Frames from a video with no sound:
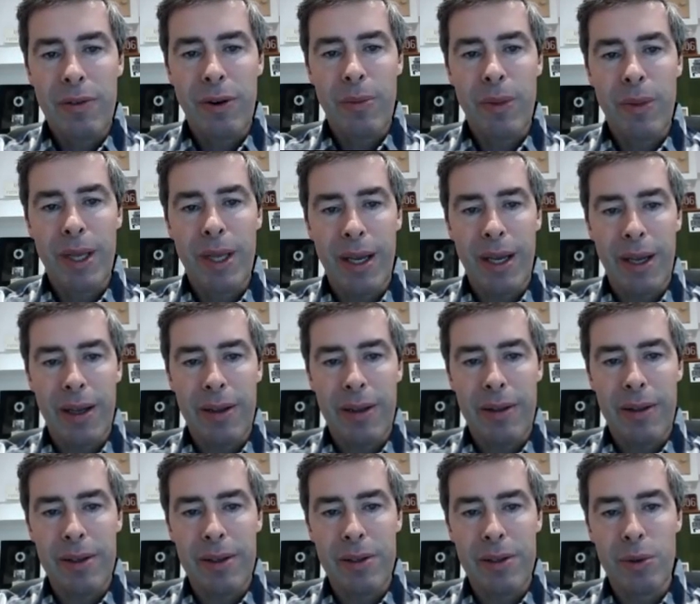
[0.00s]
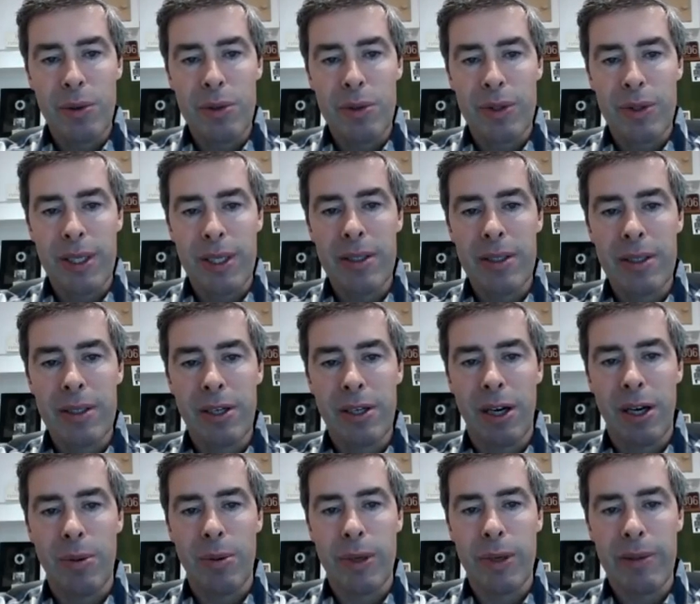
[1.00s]
From there, the dorsal
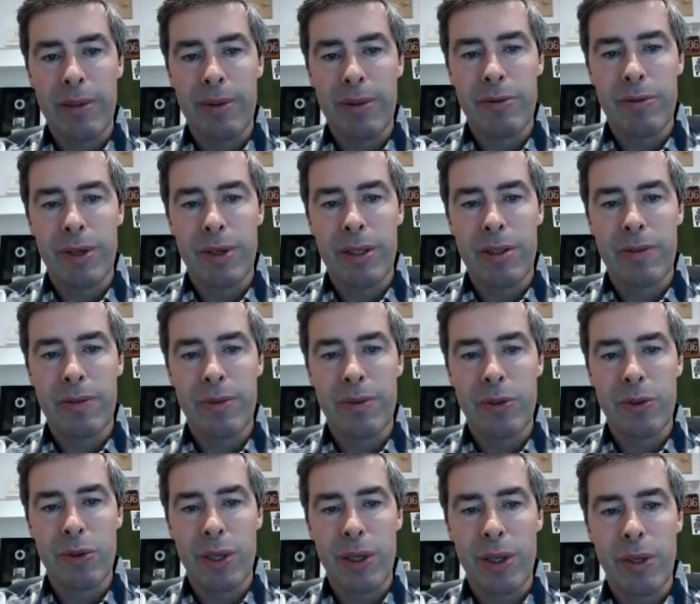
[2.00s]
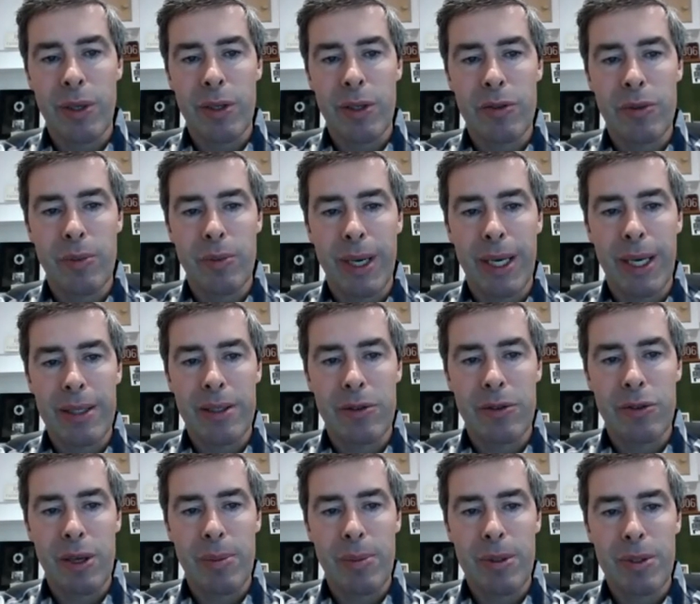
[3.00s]
intercarpal ligament runs from triquetrum back to
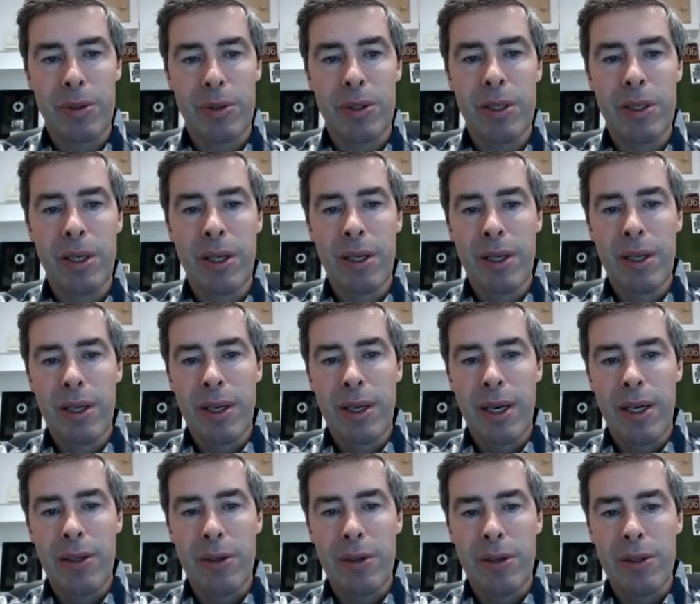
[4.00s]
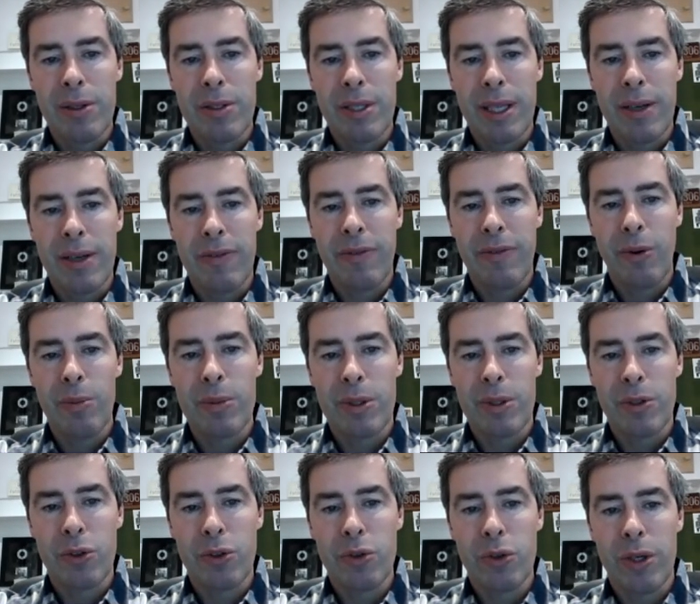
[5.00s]
trapezoid, and you can see that forms
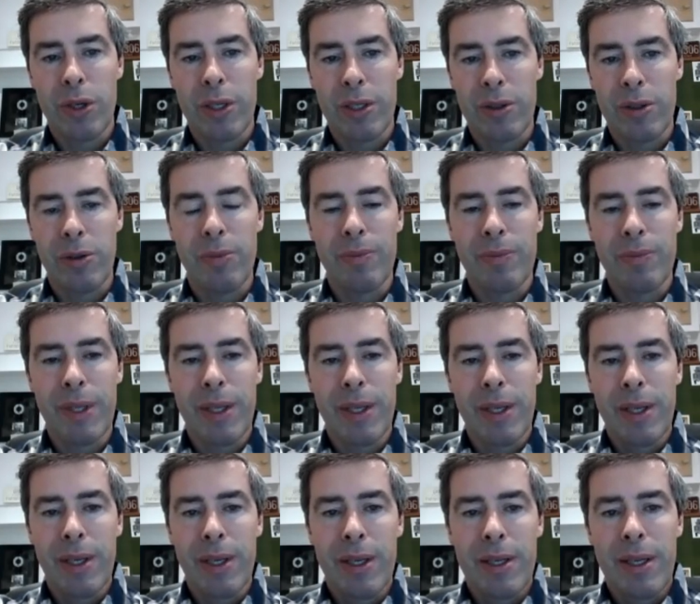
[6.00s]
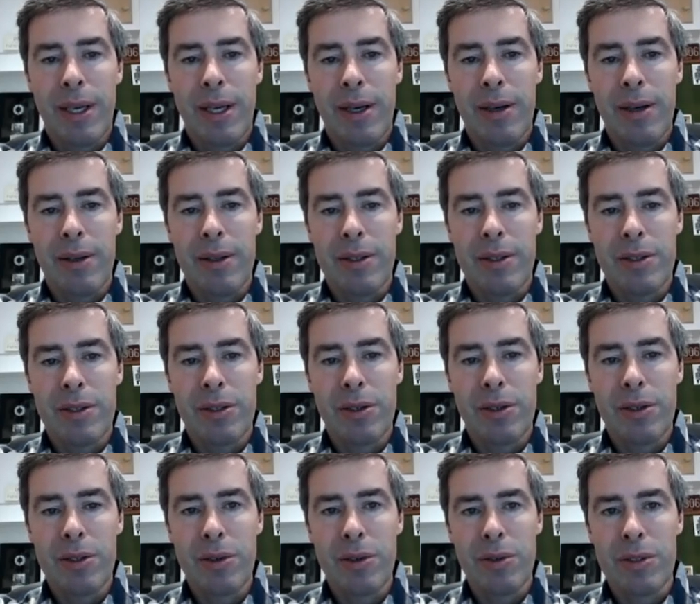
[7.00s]
a triangle. Now, there's
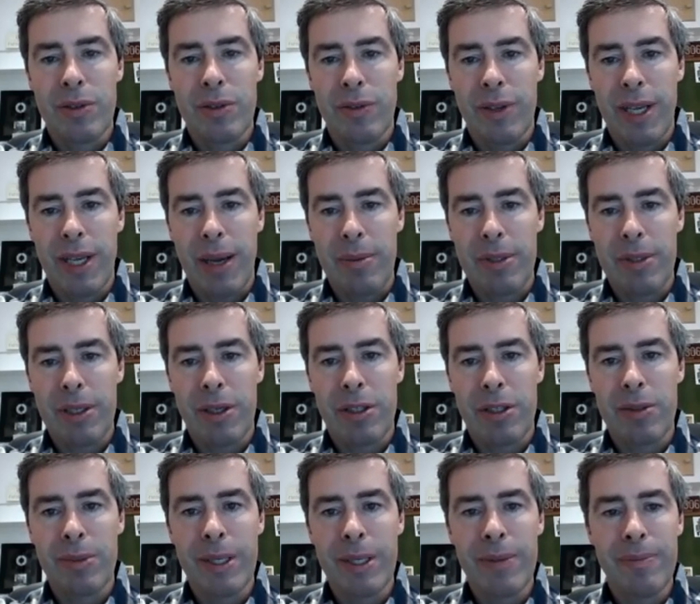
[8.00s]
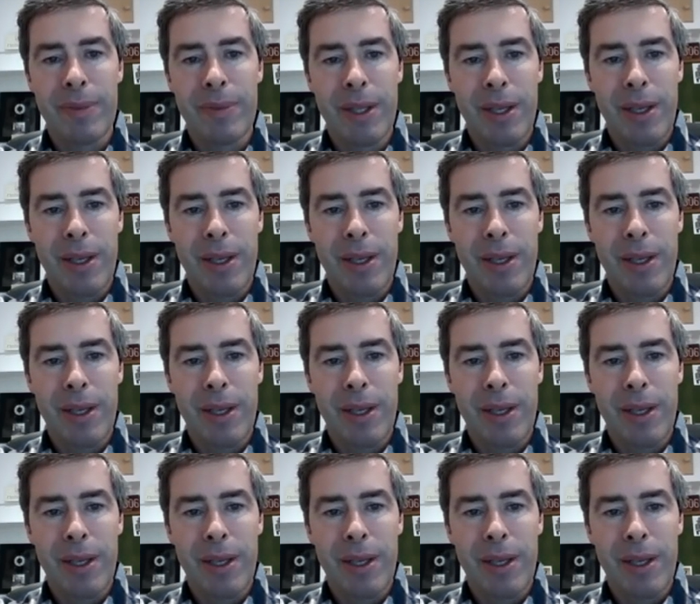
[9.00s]
two sorts of capsulotomy.